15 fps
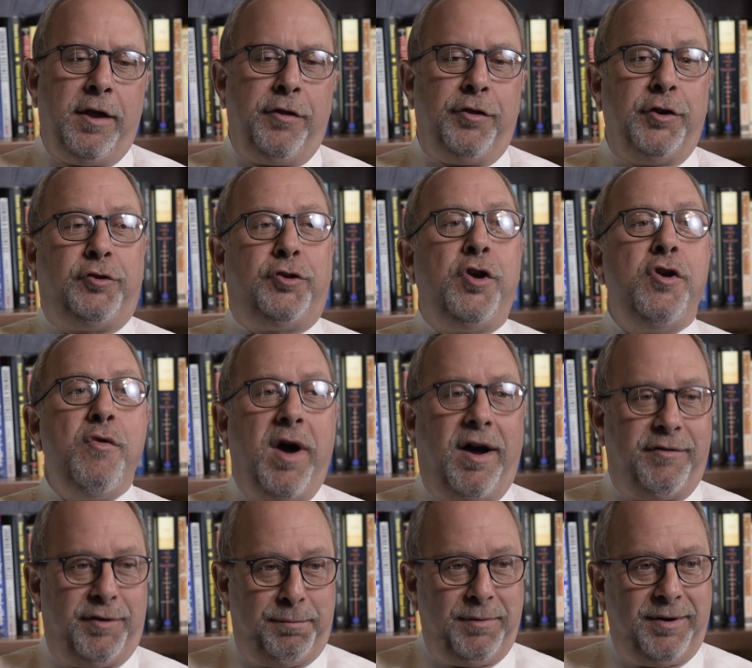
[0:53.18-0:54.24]
the two
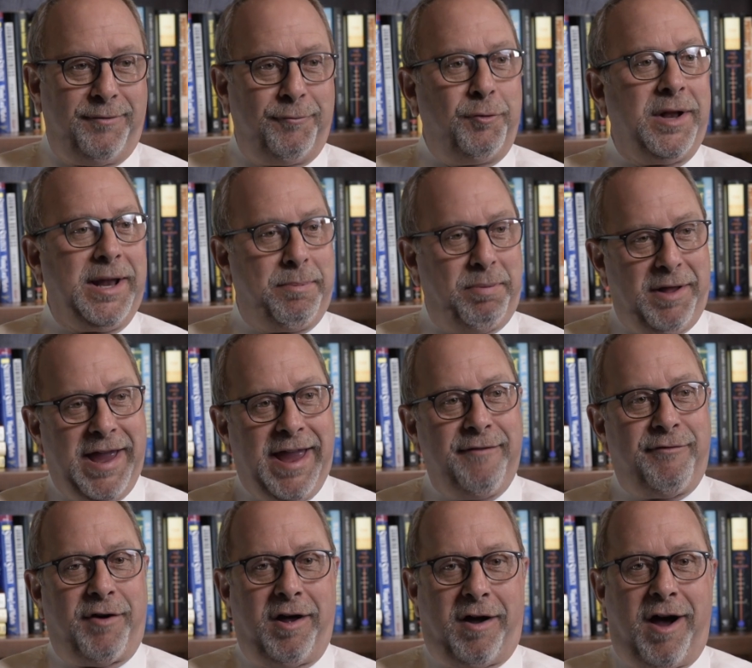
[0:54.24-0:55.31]
of them really play
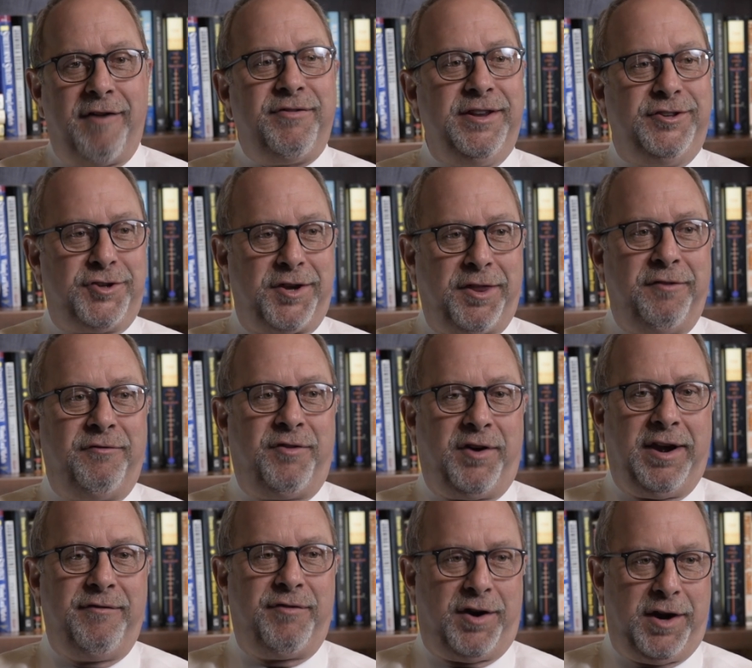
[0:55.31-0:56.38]
off each other
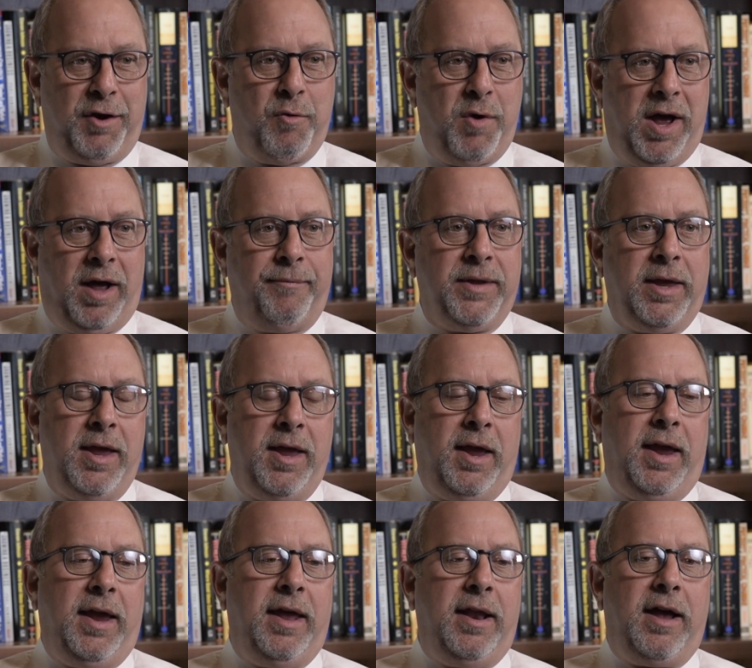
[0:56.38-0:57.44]
very, very well.
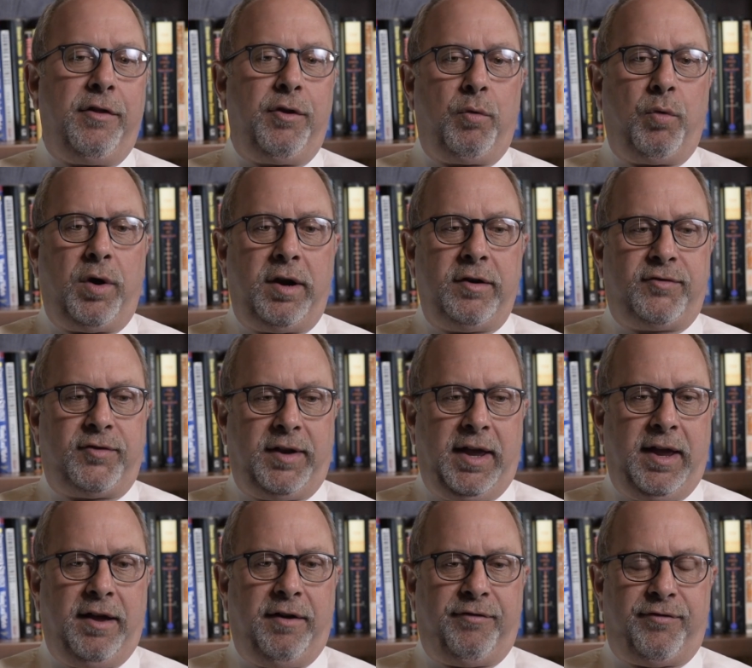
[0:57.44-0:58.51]
In other words,
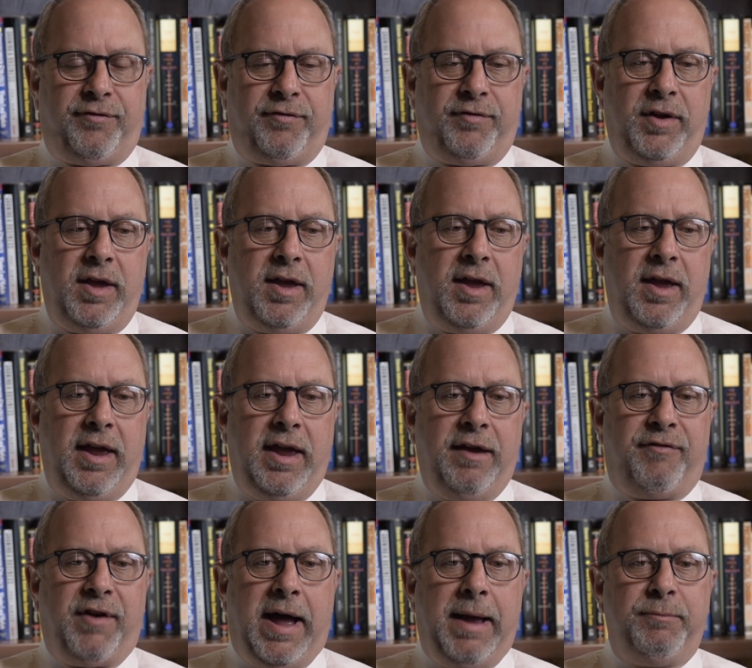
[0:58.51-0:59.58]
if
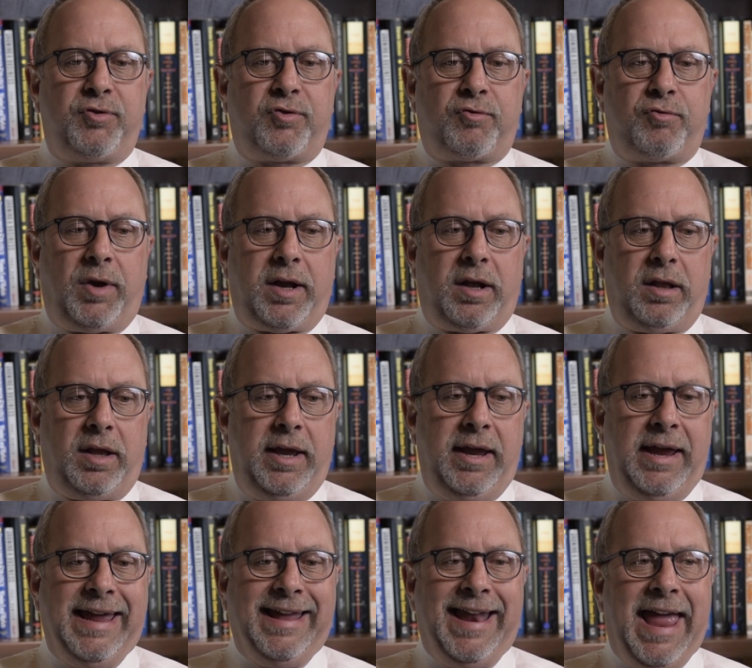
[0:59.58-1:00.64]
I'm
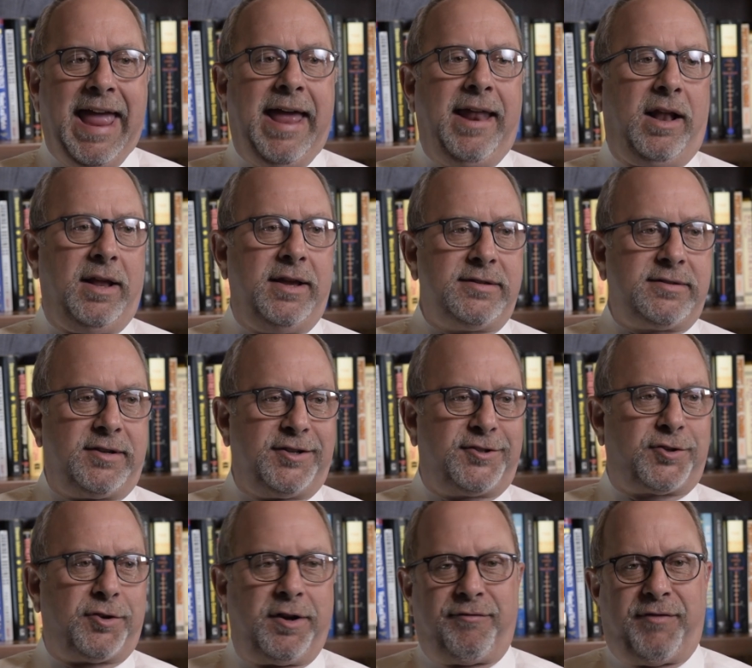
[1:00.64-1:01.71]
strictly an analyst, a
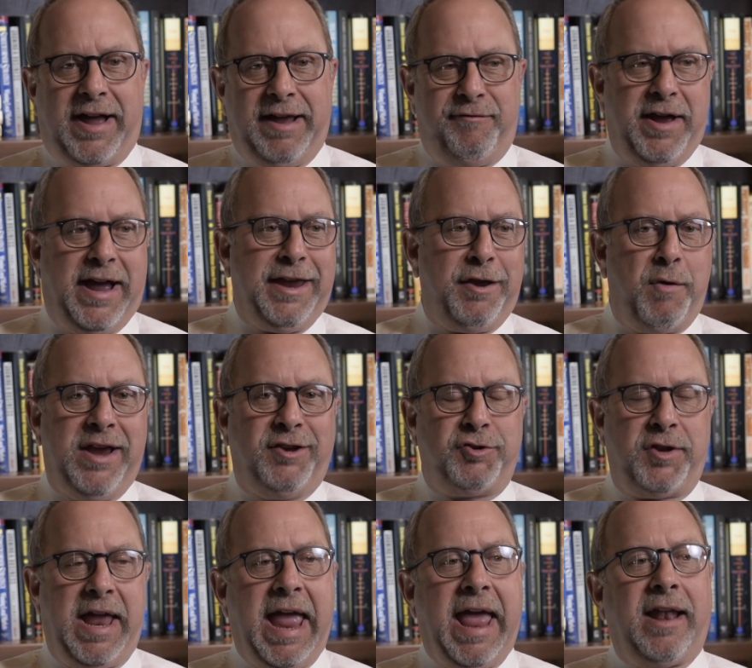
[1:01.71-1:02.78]
certified
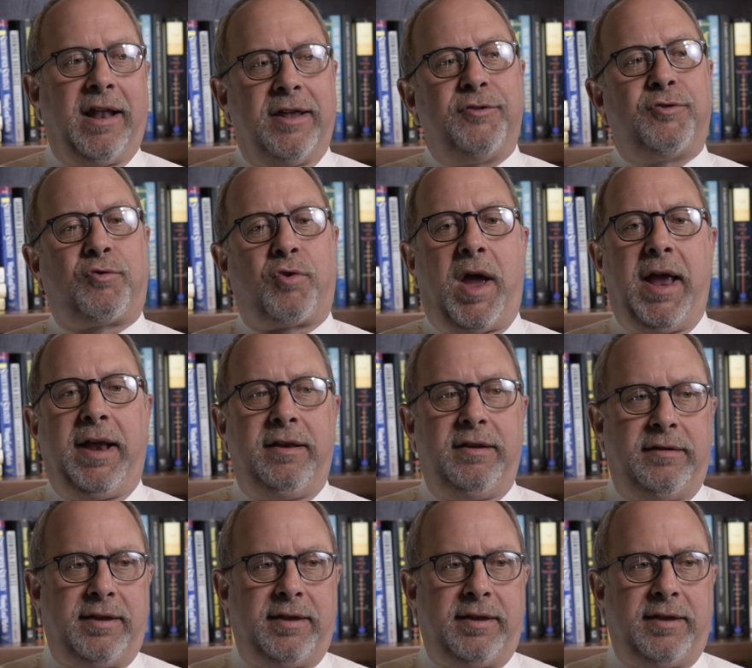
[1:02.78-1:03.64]
valuation analyst, trying to